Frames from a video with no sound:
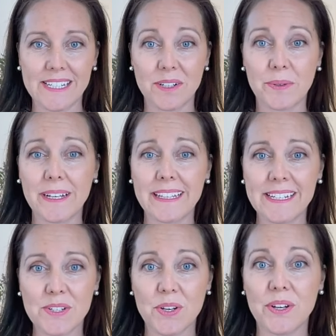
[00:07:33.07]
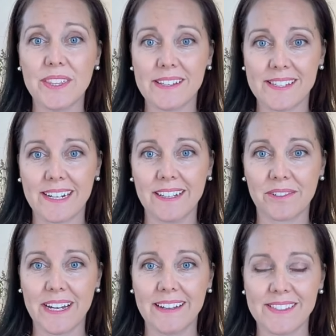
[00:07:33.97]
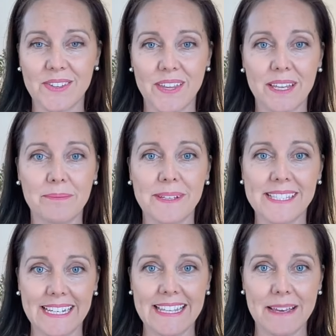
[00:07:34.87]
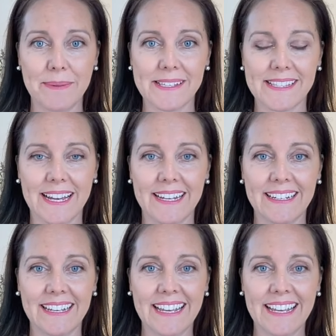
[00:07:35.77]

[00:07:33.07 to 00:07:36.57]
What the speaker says: to quickly turn their style around so they can be seen in their best light.